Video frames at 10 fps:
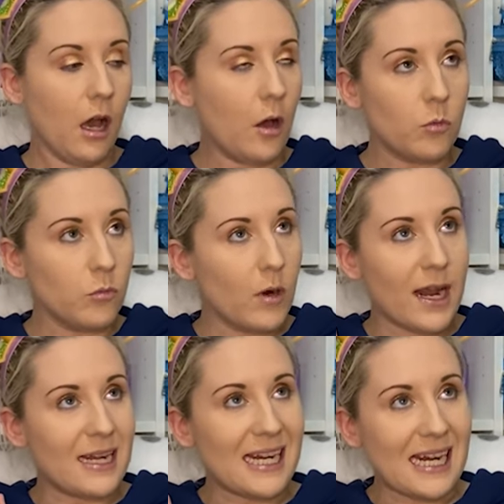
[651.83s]
I wouldn't wear
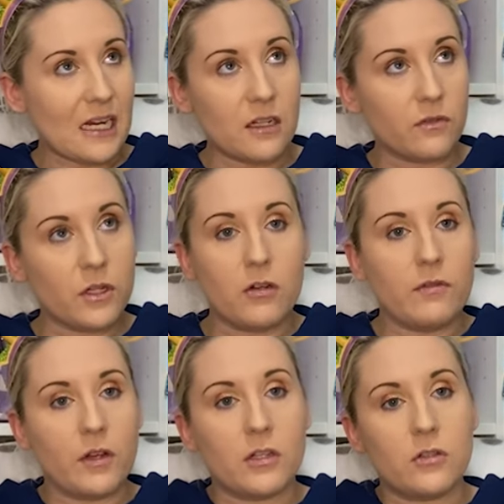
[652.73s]
any ears for
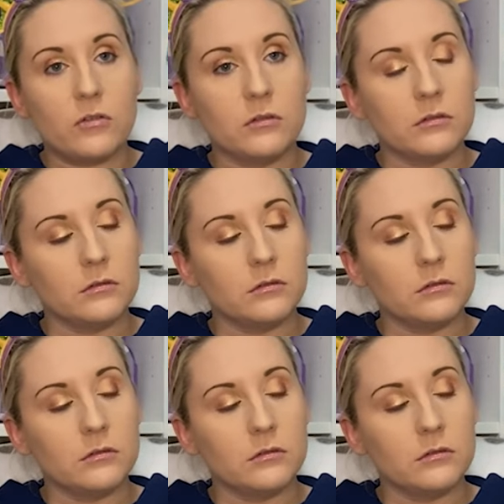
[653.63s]
Universal